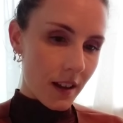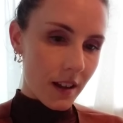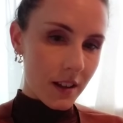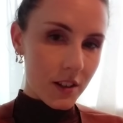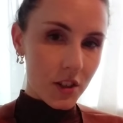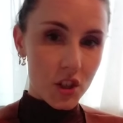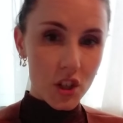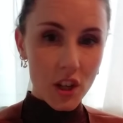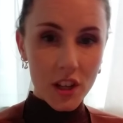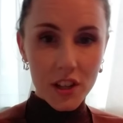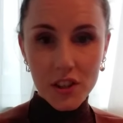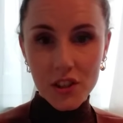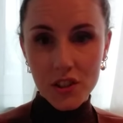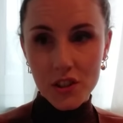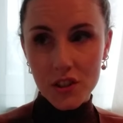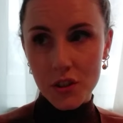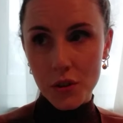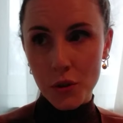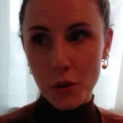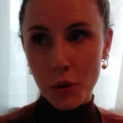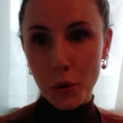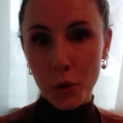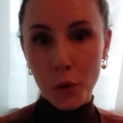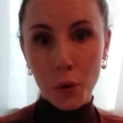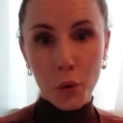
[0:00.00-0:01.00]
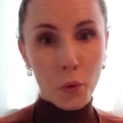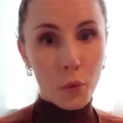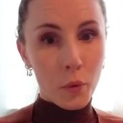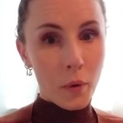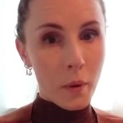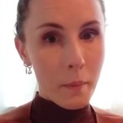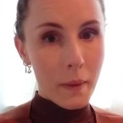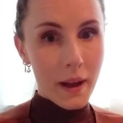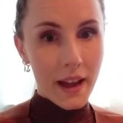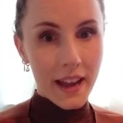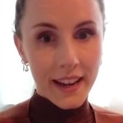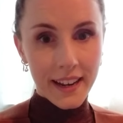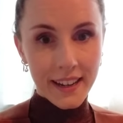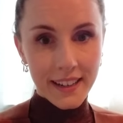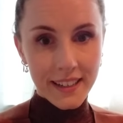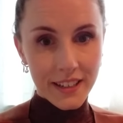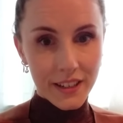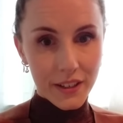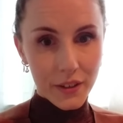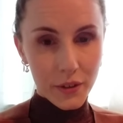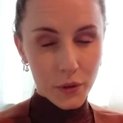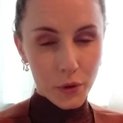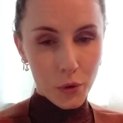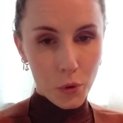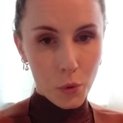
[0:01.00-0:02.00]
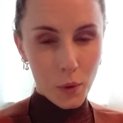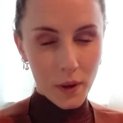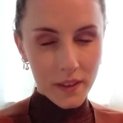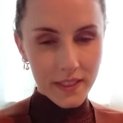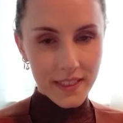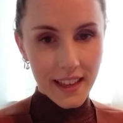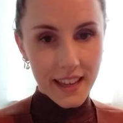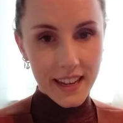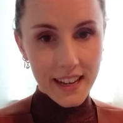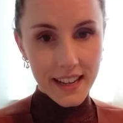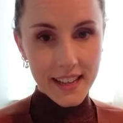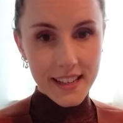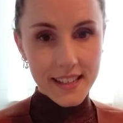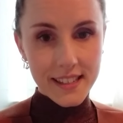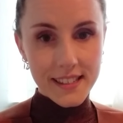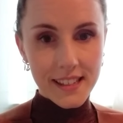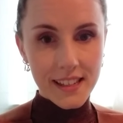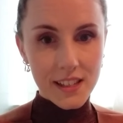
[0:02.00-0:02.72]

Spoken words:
Just to remind you what that is,